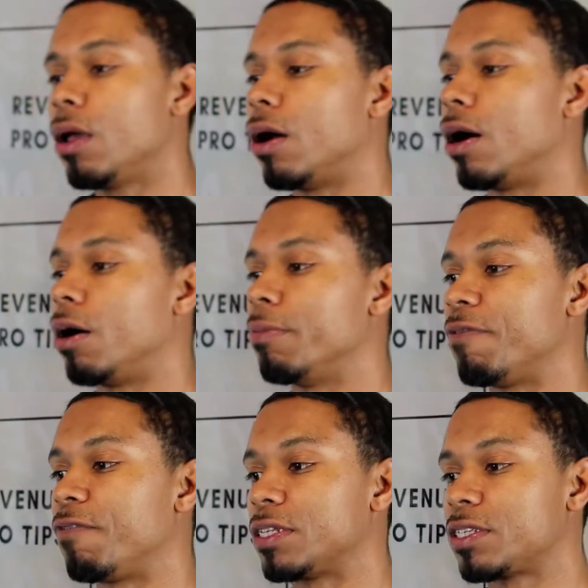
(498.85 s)

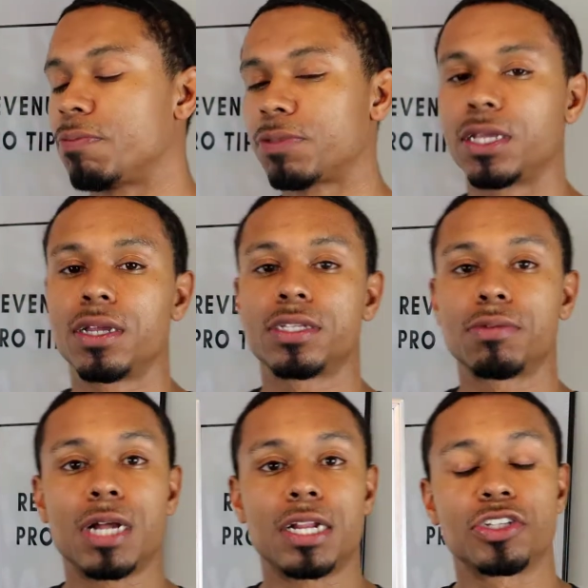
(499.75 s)
If it's some
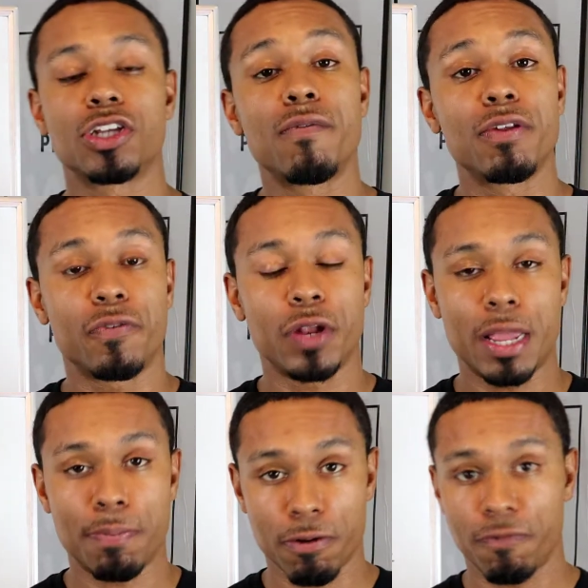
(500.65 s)
kind of service for
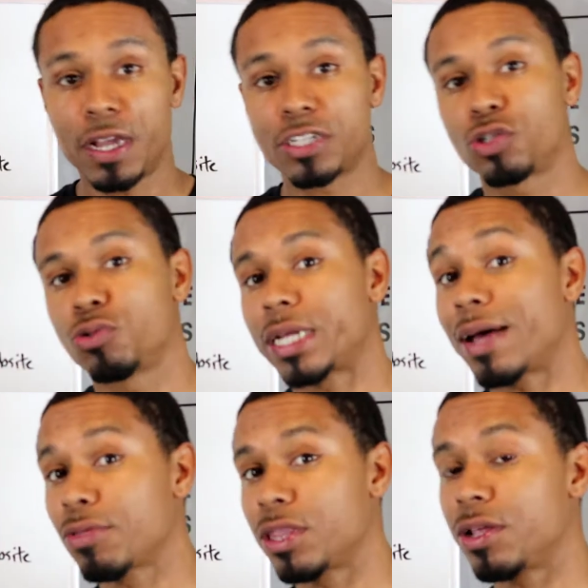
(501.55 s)
like professionals
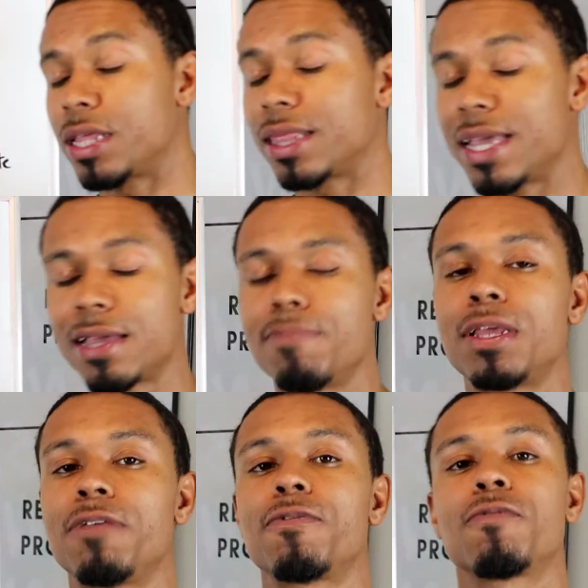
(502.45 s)
out there that they can
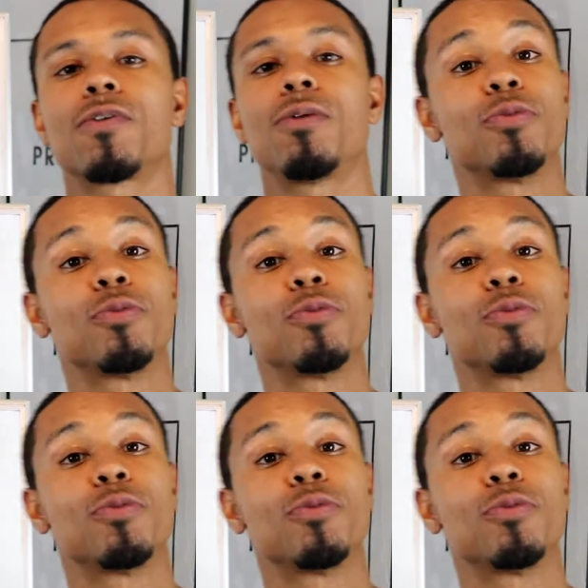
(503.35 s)
benefit from,